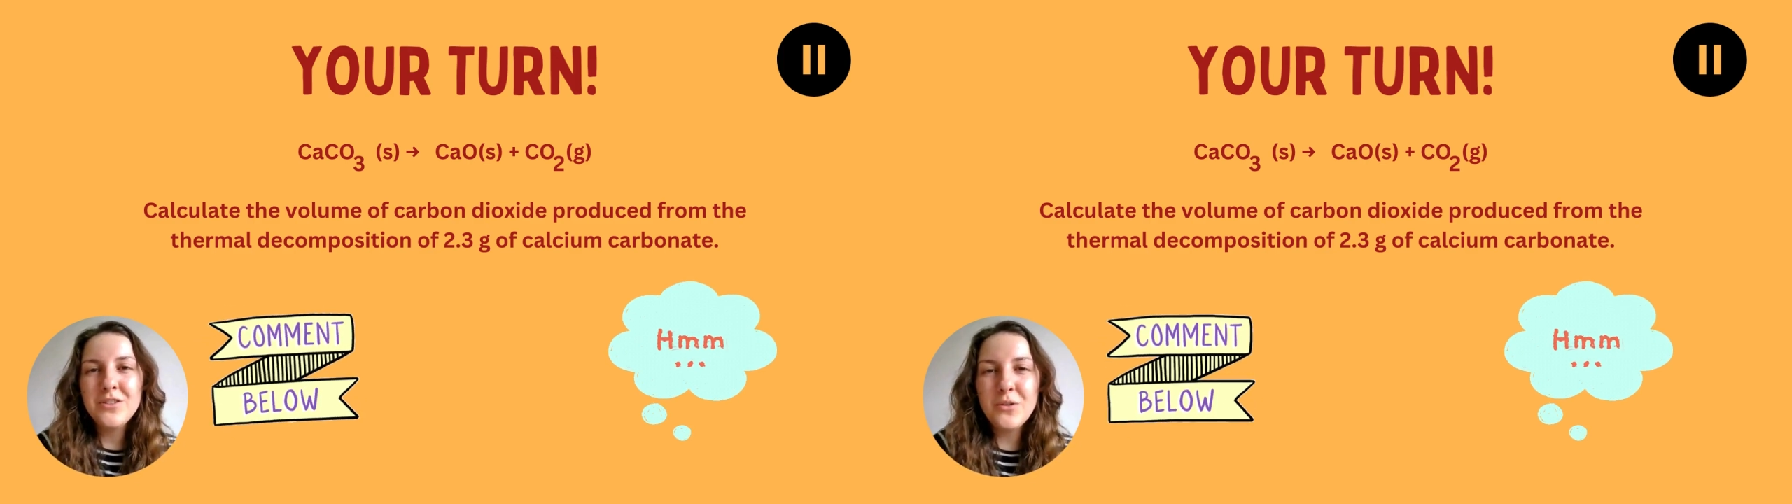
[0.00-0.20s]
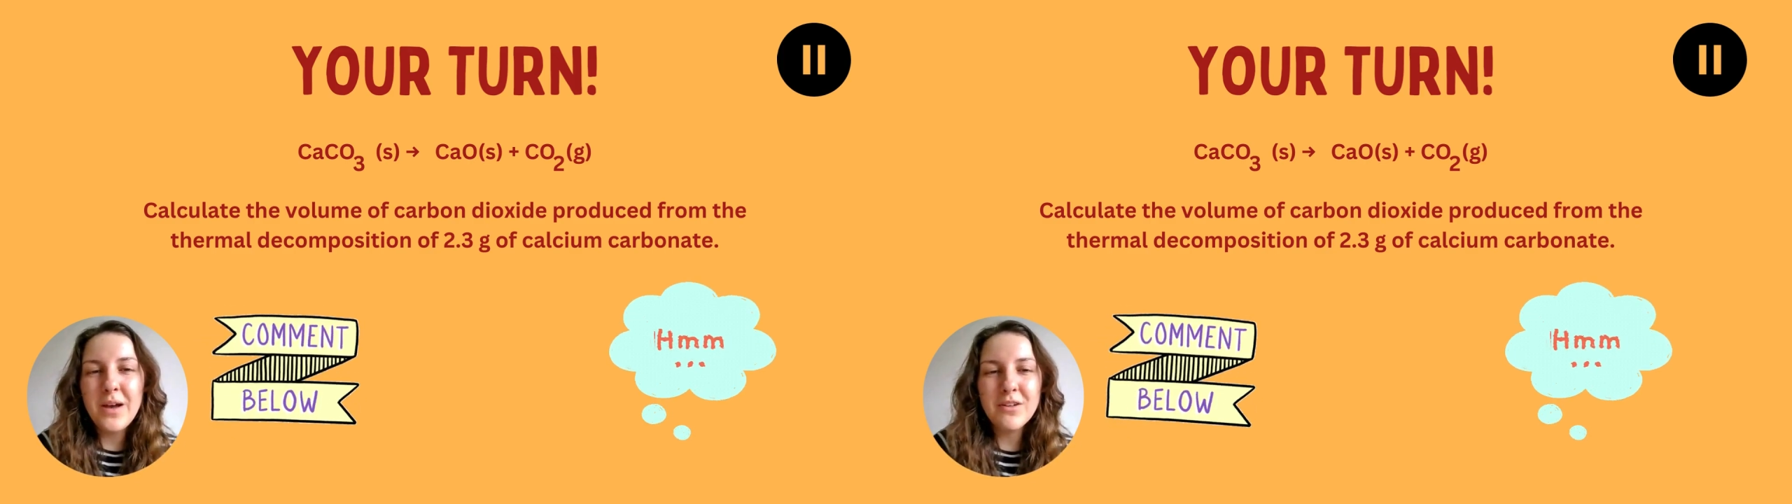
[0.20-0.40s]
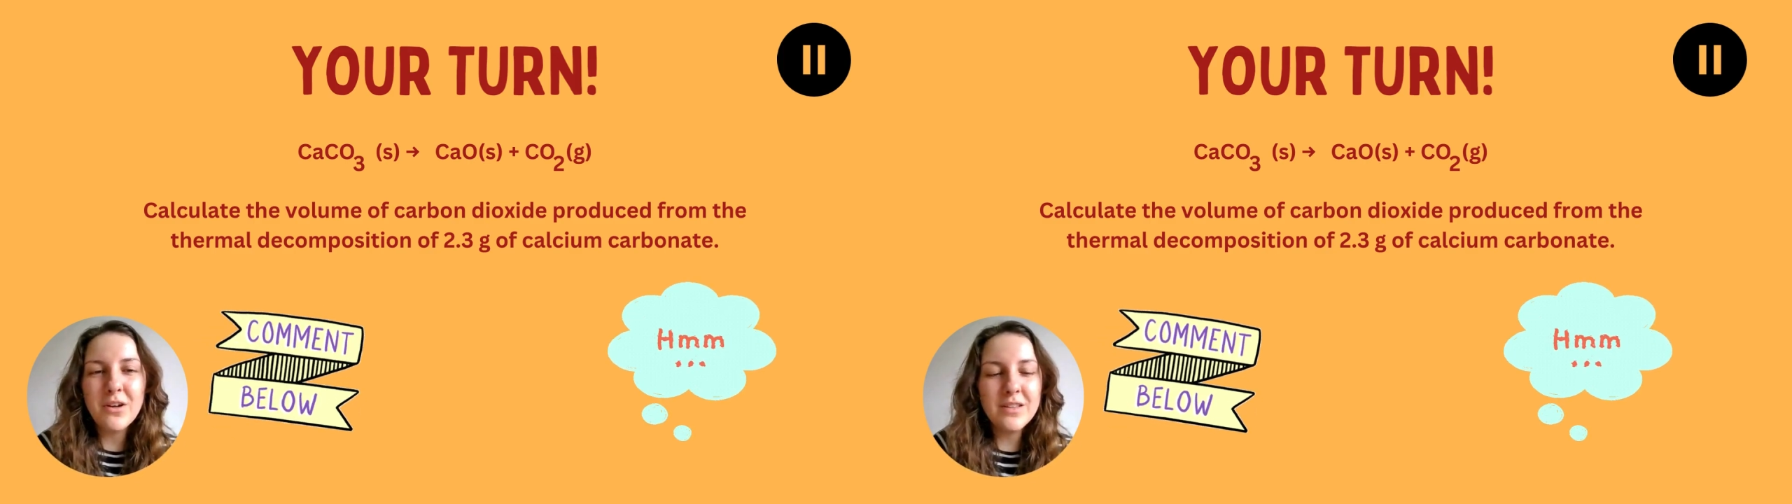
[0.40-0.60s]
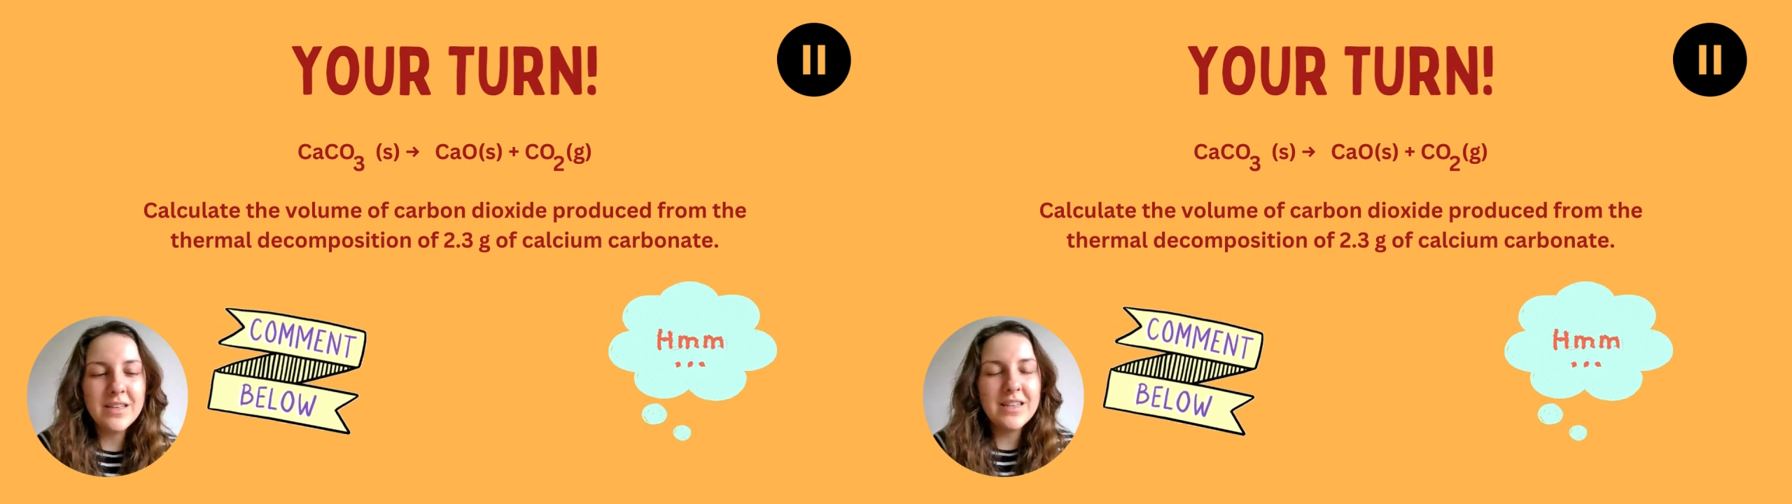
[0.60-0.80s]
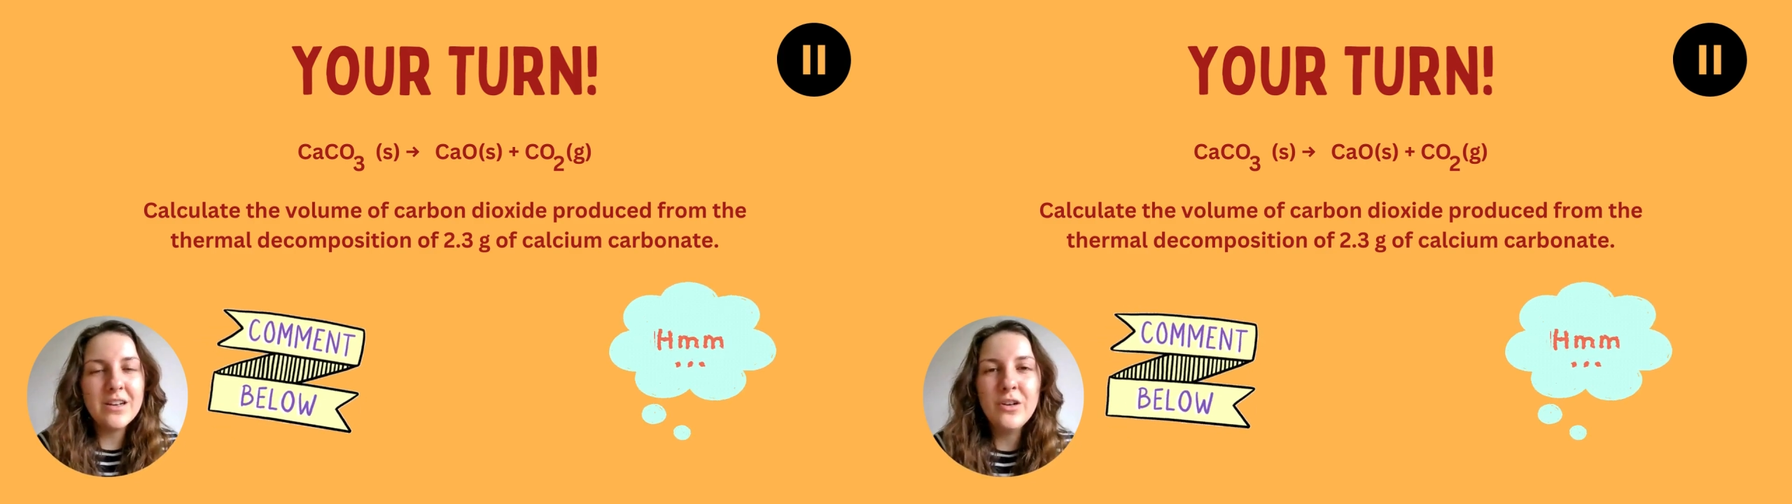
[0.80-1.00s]
Do have a go at
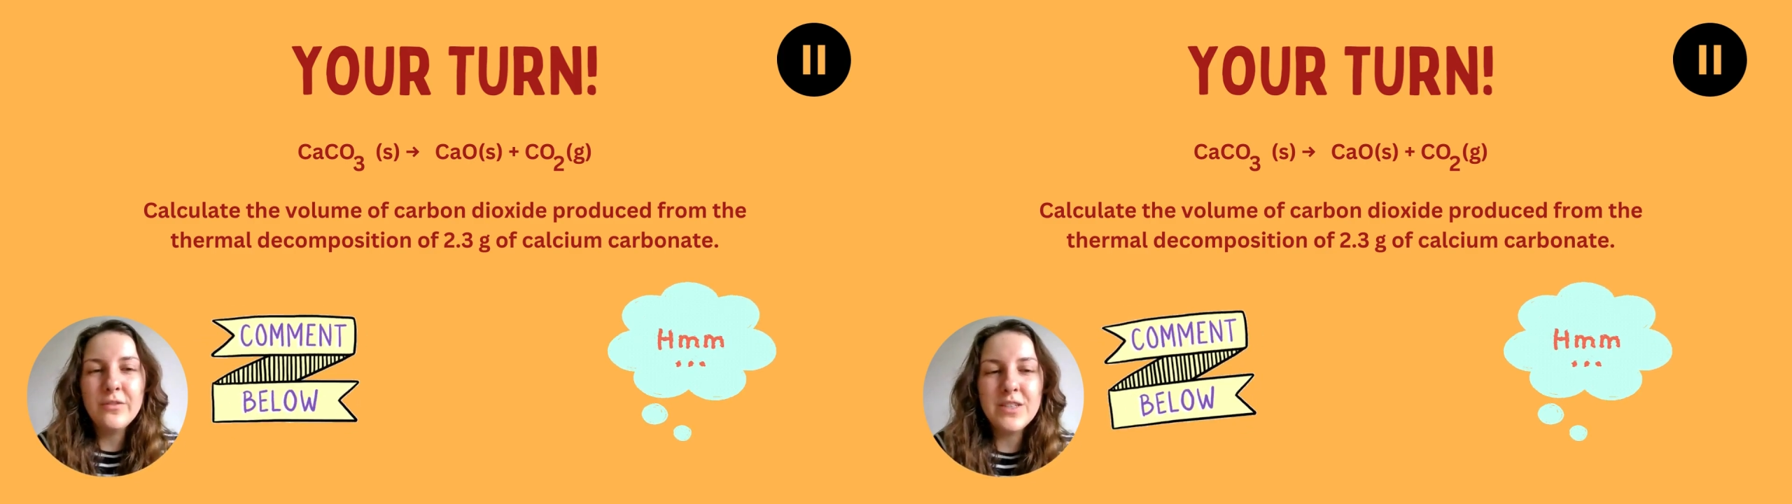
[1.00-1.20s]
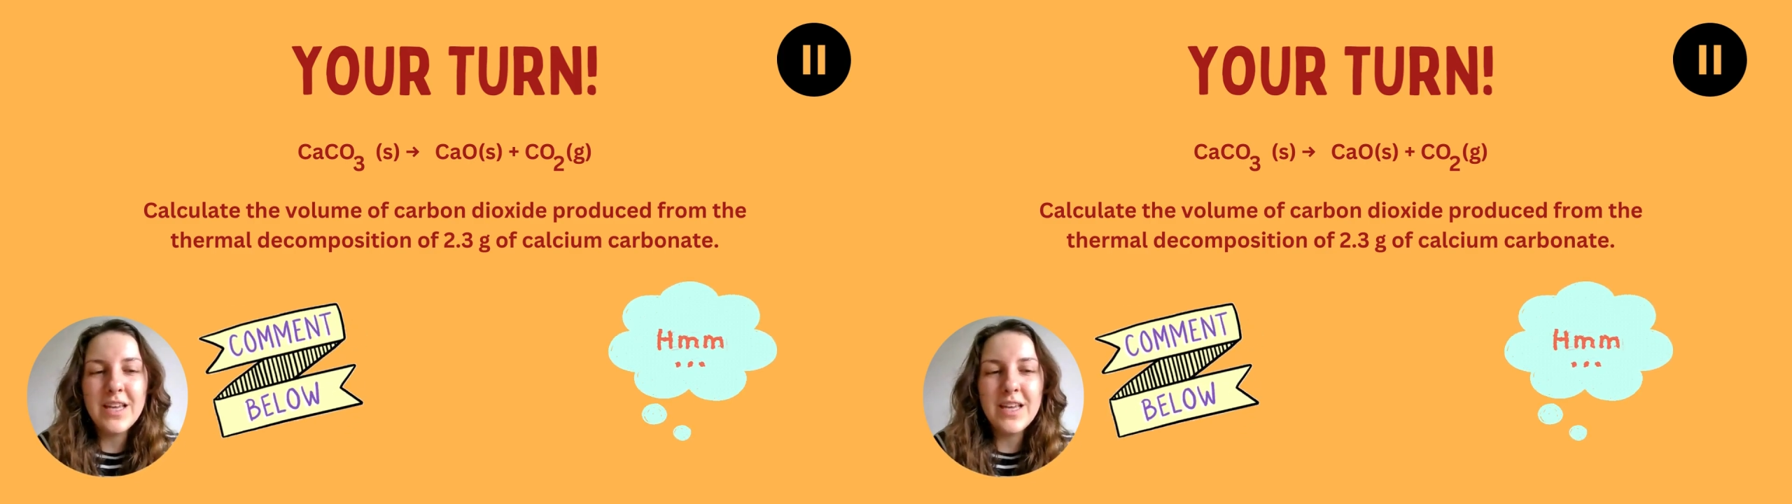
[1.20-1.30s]
this. I'd love